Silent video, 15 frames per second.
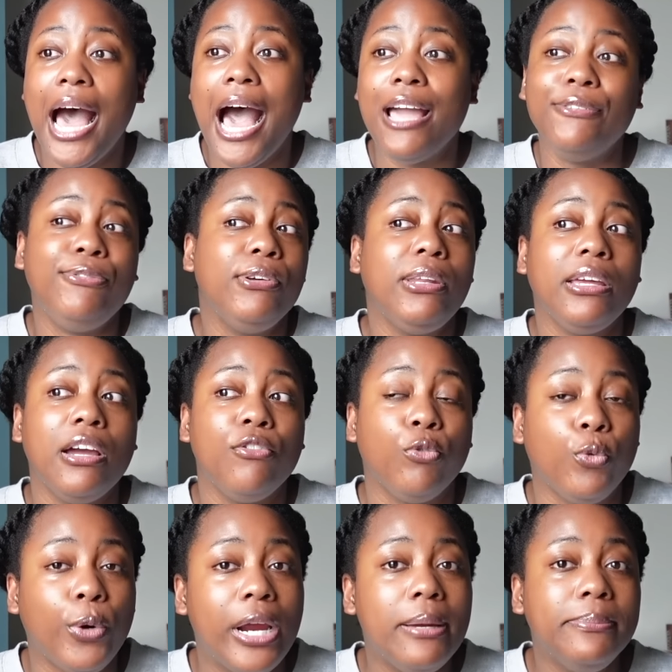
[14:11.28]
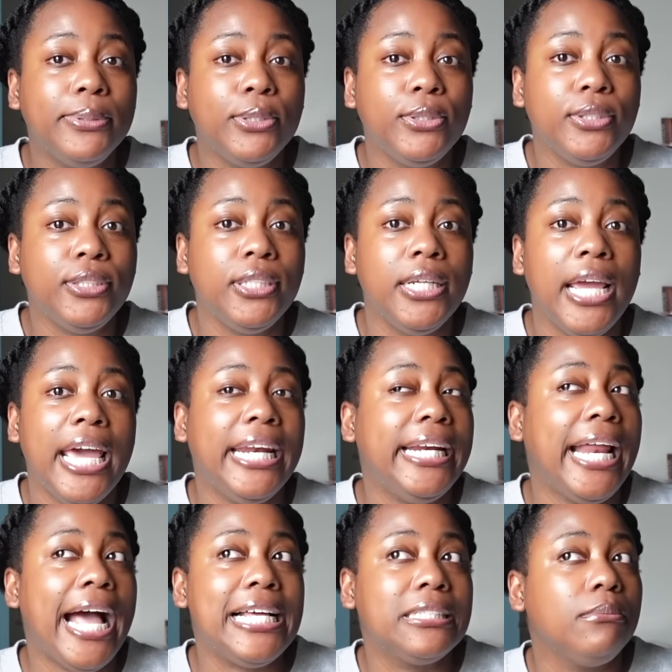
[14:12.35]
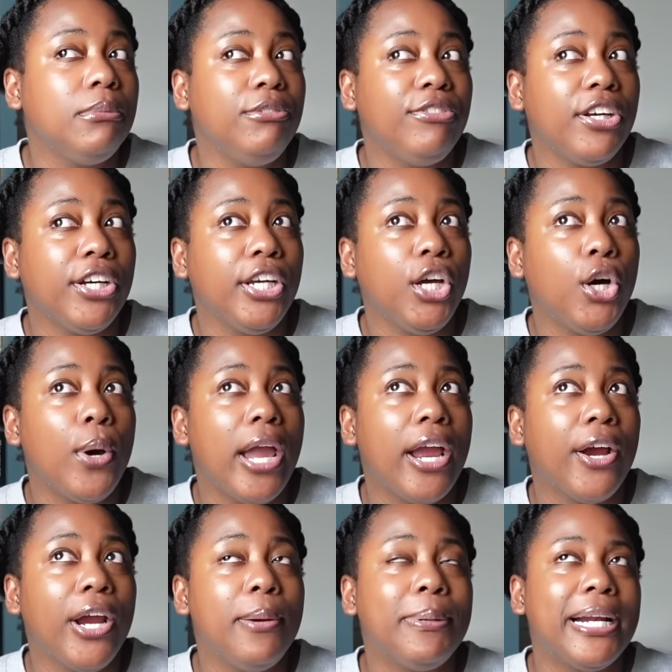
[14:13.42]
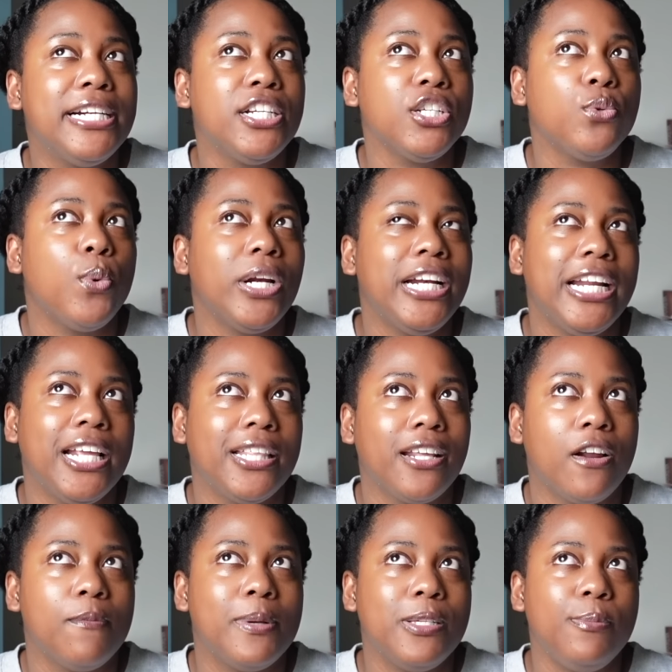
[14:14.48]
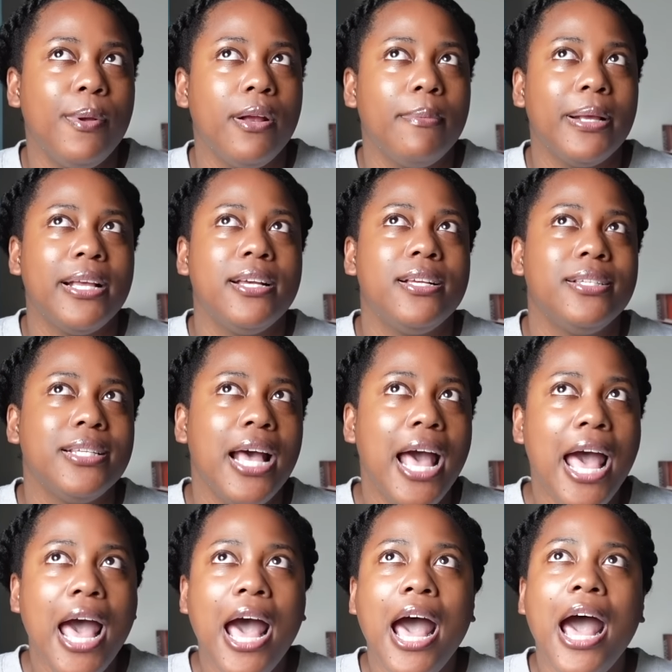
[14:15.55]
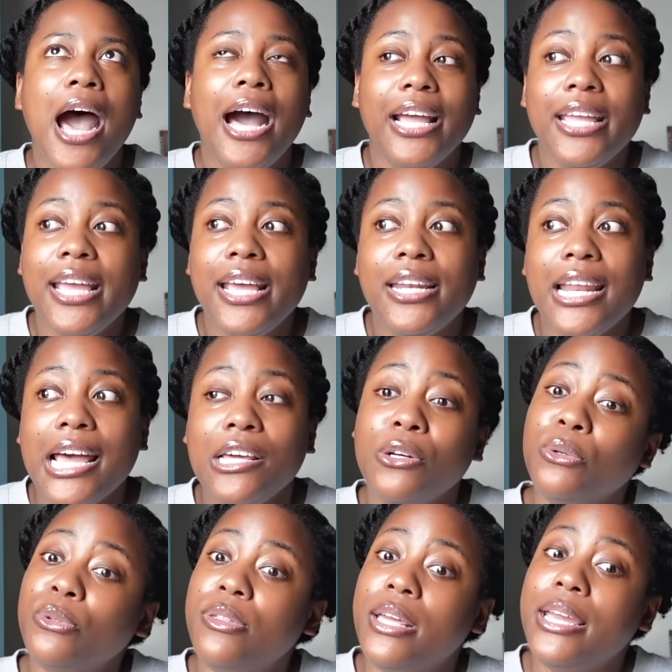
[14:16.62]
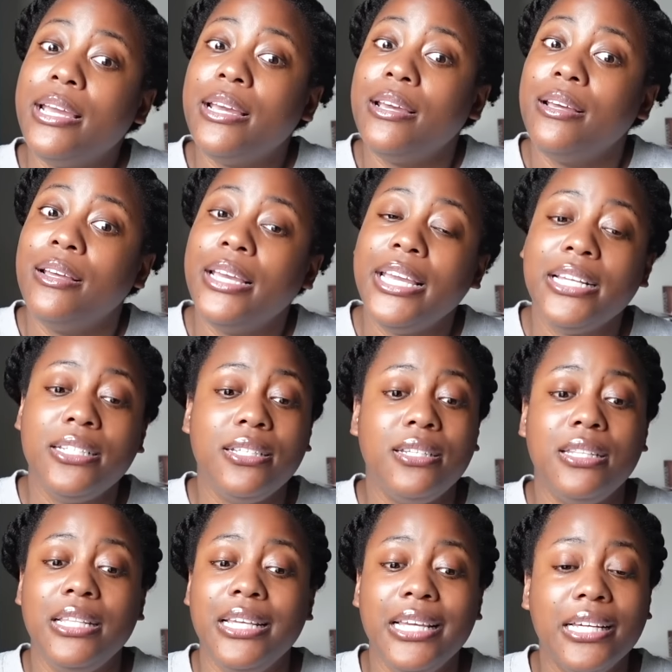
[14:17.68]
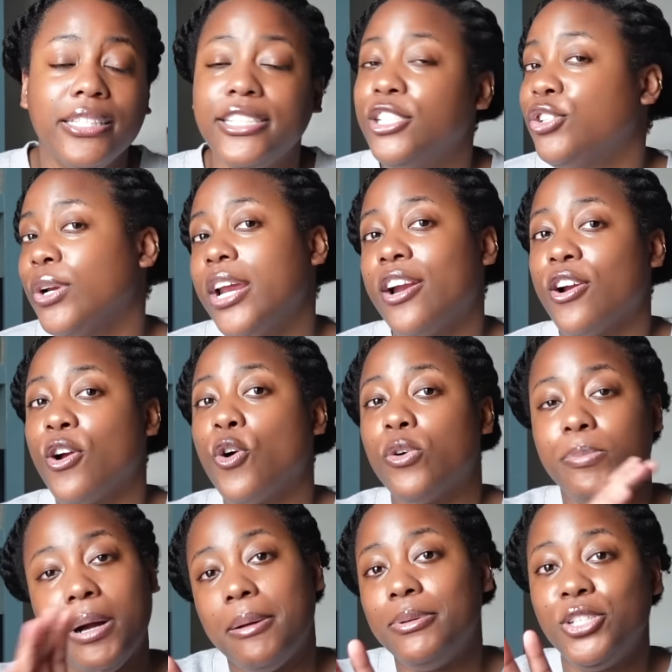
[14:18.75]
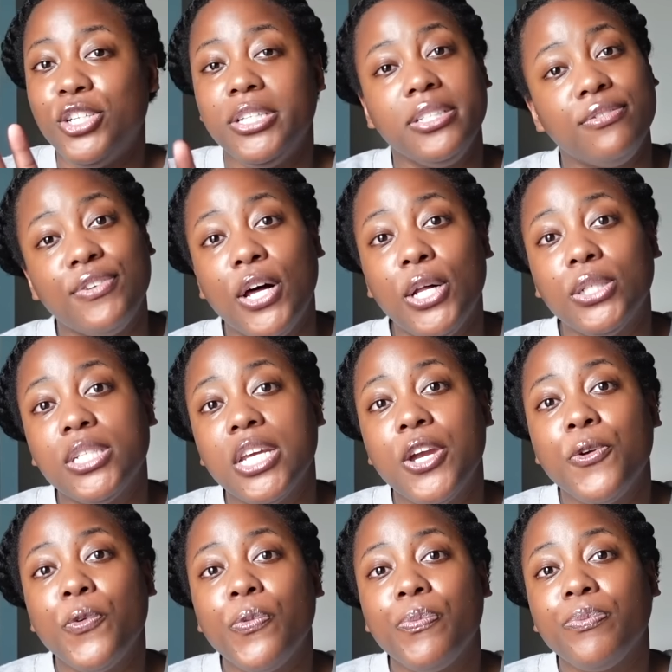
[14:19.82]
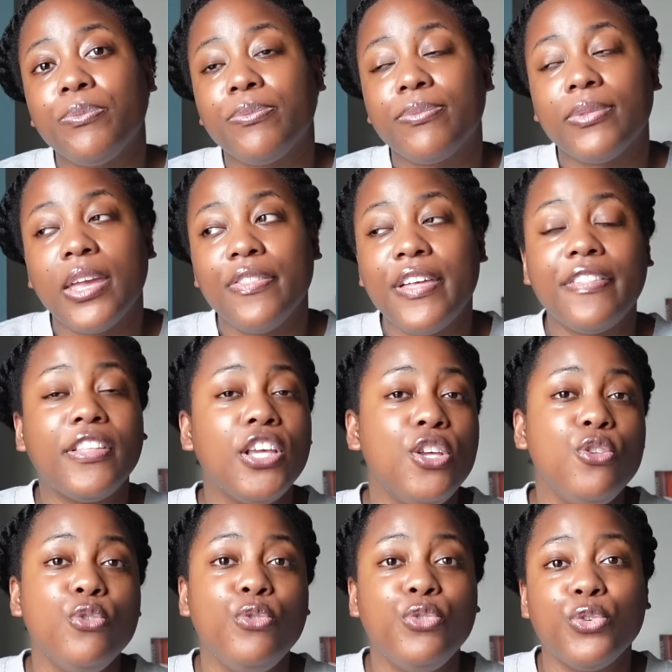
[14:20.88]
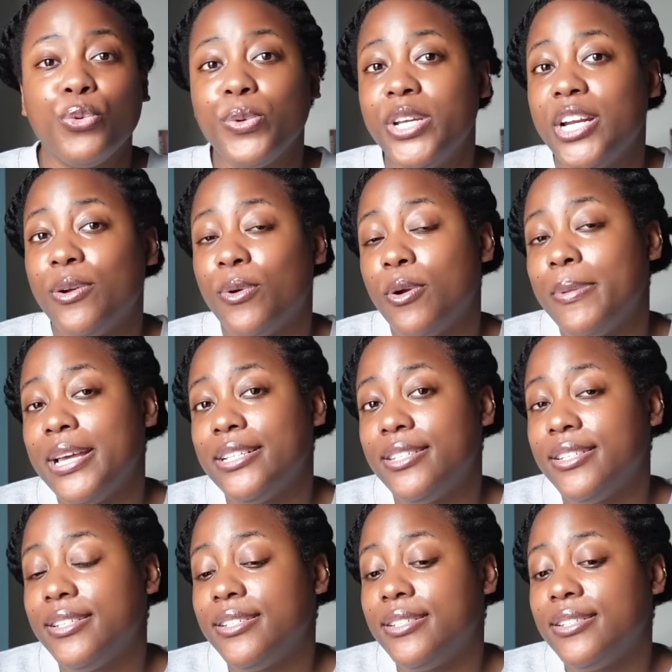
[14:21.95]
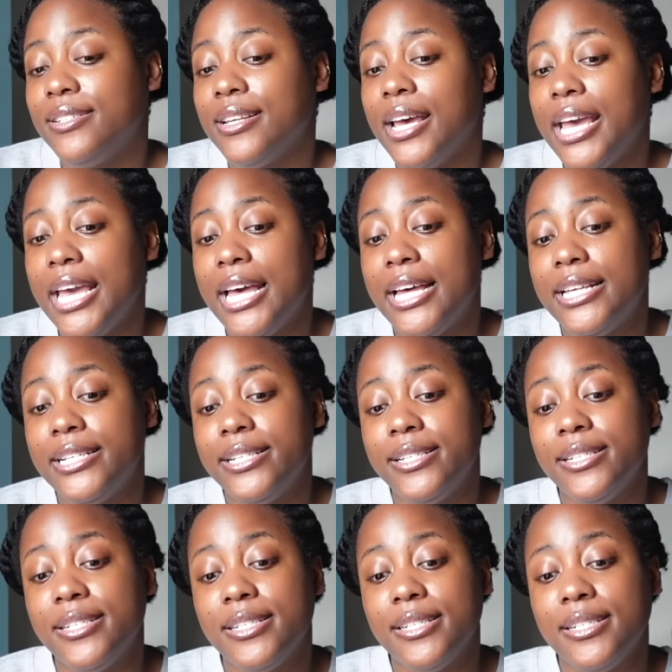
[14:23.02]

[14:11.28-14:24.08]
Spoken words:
I feel like I've rambled and it hasn't been very coherent, but I just wanted to get that off my spirit because, again, I don't think it's the illustrator or publishing's fault that the youths are reading romances. And